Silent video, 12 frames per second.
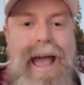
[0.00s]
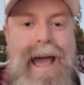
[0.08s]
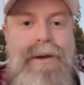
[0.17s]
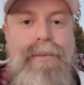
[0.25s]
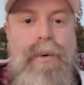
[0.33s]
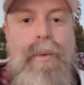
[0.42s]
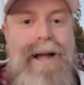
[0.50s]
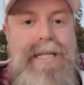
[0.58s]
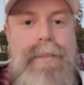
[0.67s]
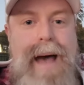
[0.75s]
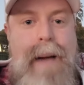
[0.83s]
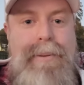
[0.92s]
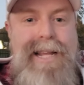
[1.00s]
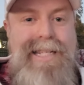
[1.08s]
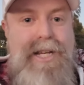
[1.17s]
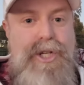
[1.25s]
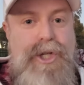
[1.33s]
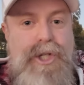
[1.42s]
And what winds up happening
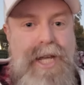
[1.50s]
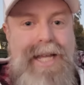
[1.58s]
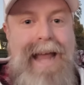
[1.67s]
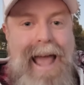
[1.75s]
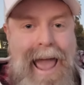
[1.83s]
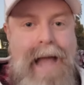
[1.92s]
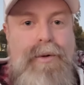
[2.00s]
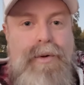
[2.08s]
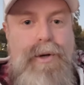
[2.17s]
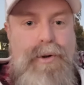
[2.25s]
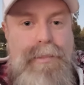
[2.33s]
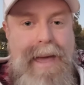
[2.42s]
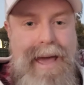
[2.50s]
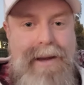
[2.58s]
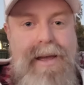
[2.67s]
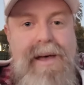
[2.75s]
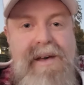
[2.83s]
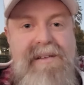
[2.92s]
is he just looks like an angry old man,